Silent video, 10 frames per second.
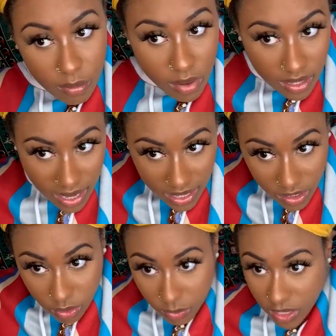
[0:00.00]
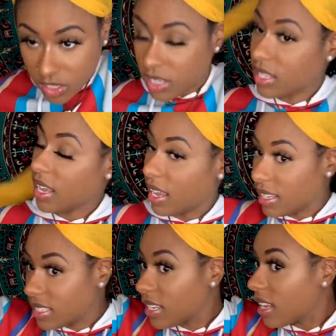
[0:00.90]
but not too much, because like
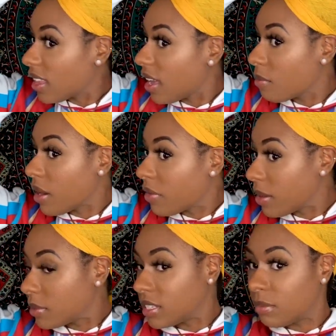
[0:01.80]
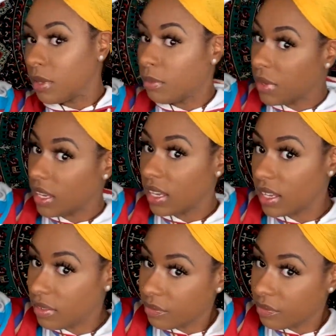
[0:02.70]
I said, I like my wraps to be big.